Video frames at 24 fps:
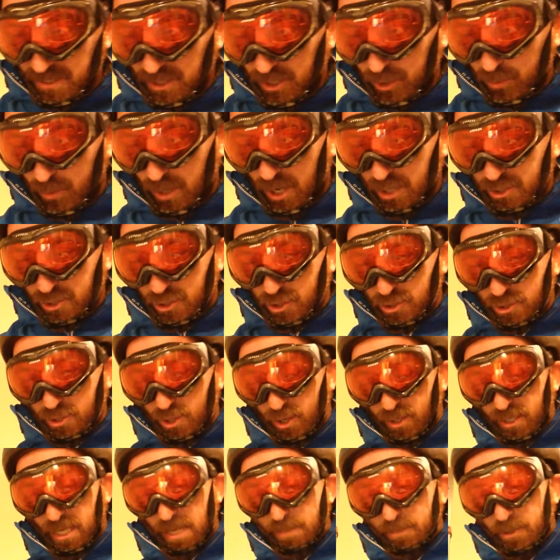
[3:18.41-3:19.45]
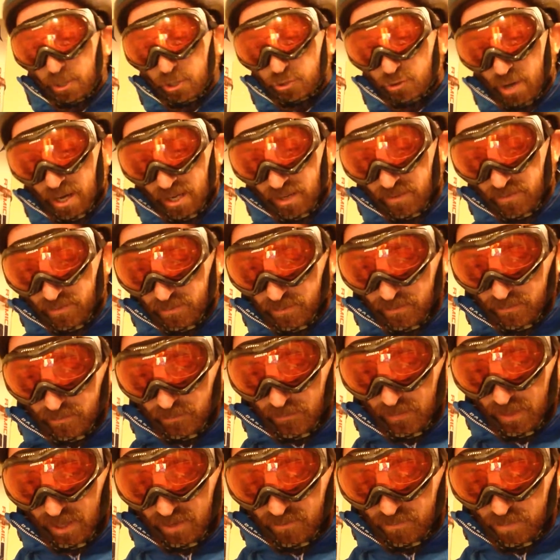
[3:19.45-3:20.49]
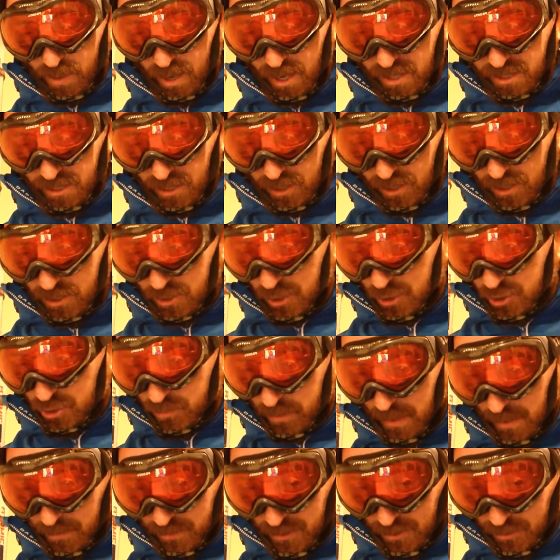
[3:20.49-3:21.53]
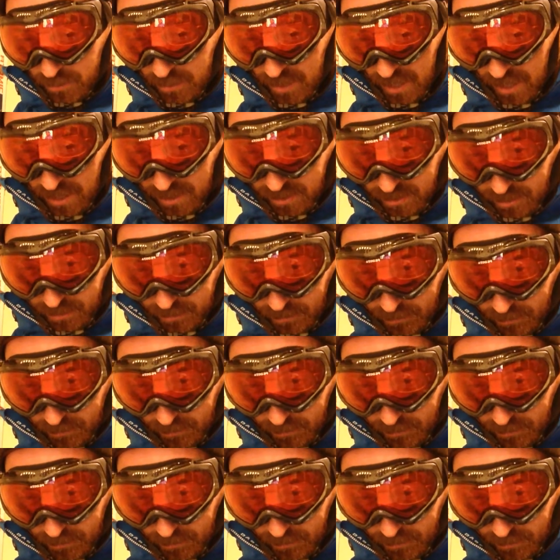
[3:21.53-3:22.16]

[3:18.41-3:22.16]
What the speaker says: the equation. You just got keeping track of particles, so you should be able to do that.